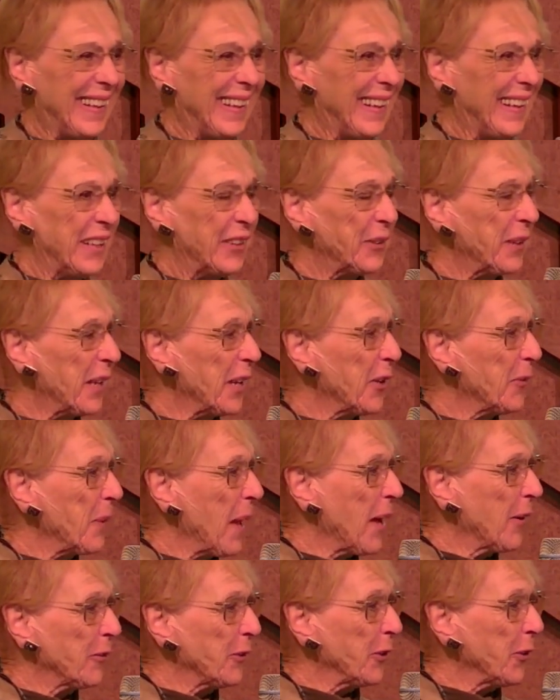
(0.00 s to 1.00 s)
Looking
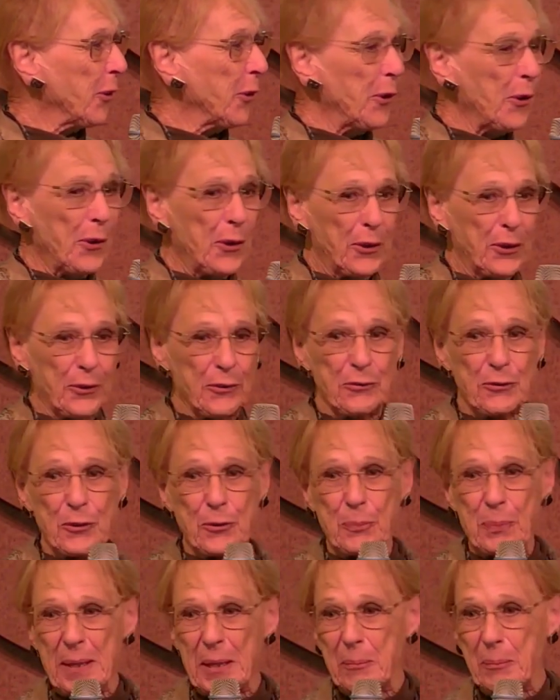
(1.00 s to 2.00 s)
around at all of you
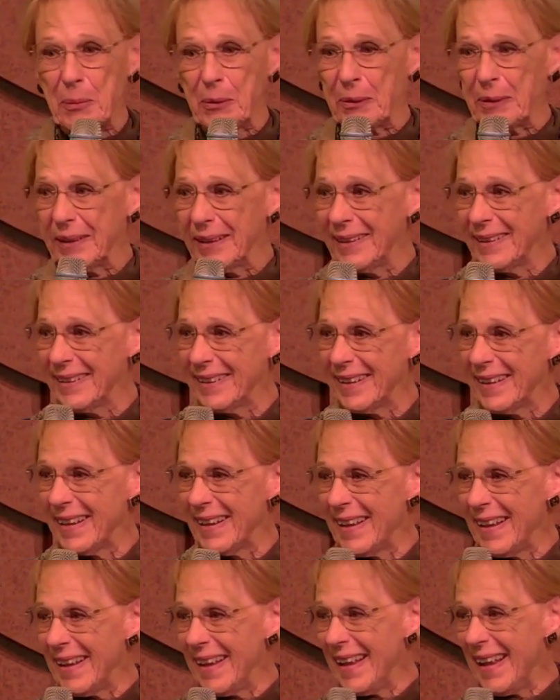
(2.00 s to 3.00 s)
people,
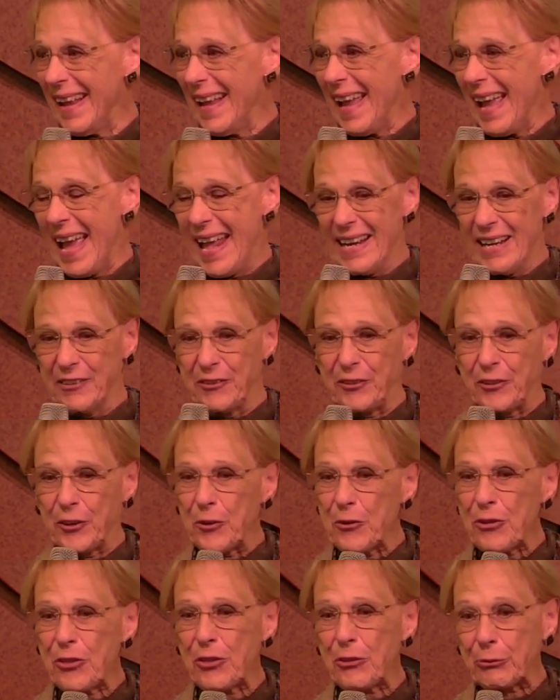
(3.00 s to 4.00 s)
and it's
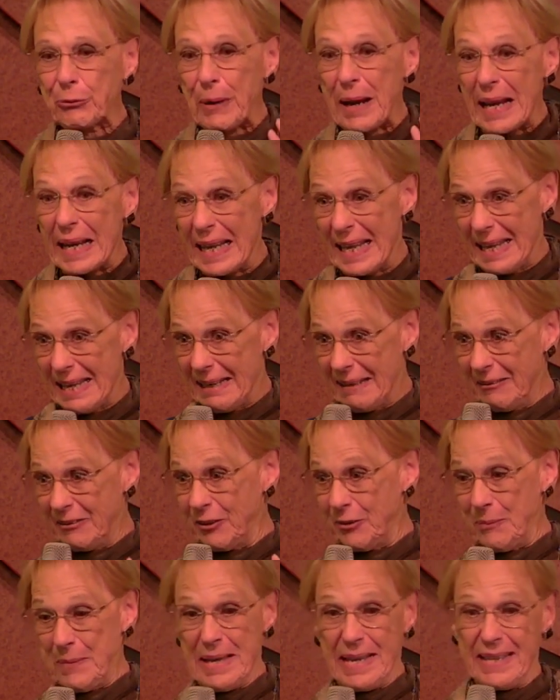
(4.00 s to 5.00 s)
so thrilling
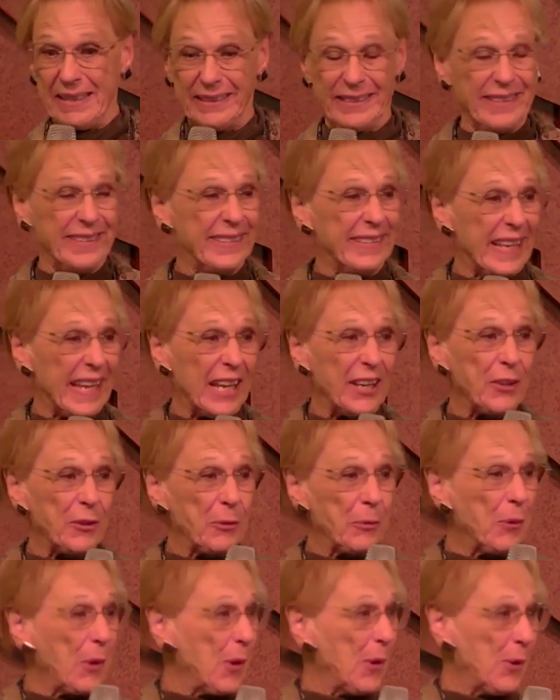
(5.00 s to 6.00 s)
to me to see
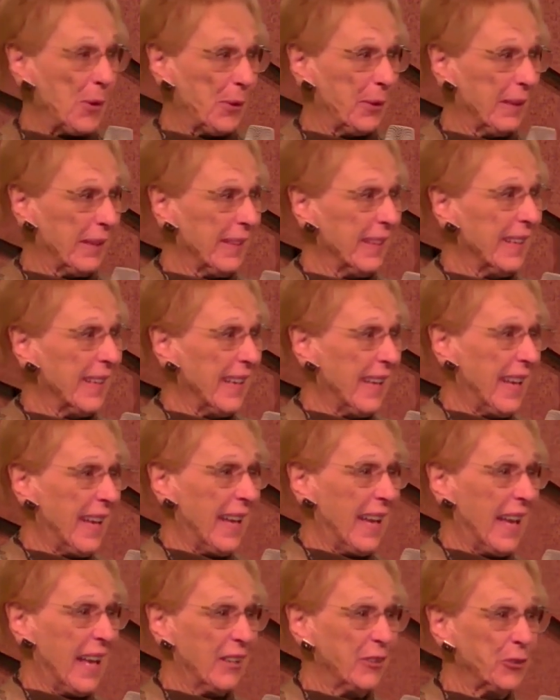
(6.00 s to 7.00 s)
you all
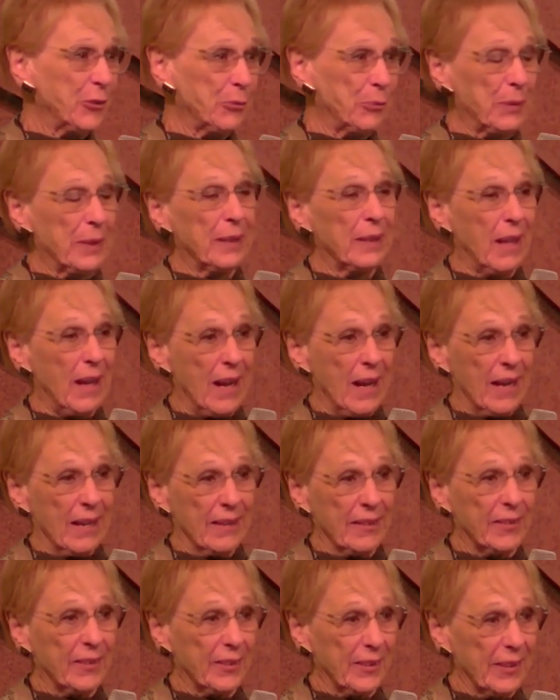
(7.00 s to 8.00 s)
and to
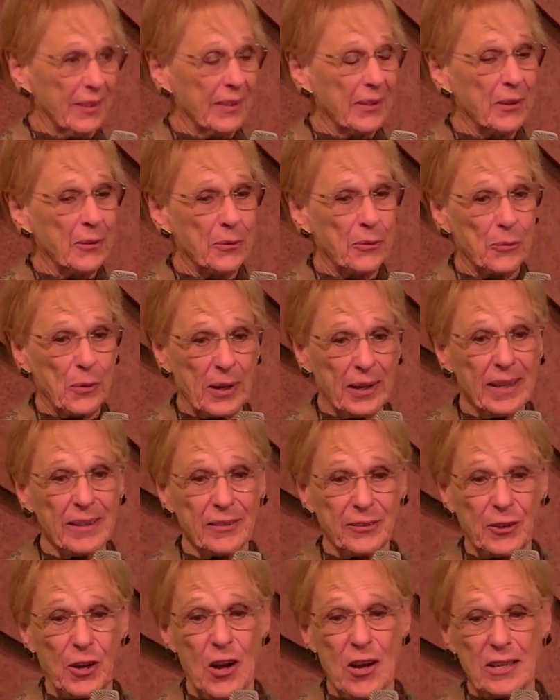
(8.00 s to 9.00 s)
realize what
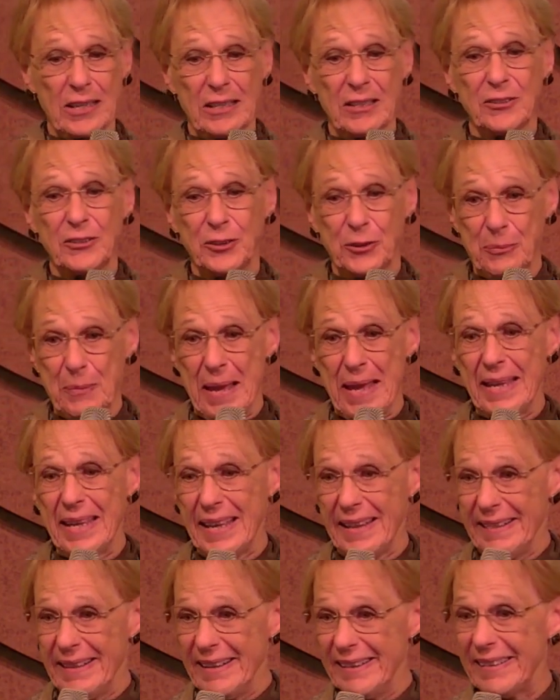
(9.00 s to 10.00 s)
has gone into
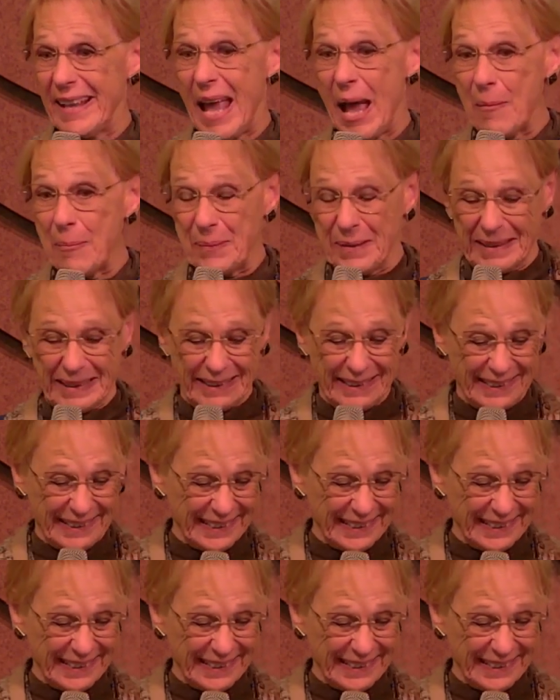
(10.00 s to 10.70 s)
making this happen.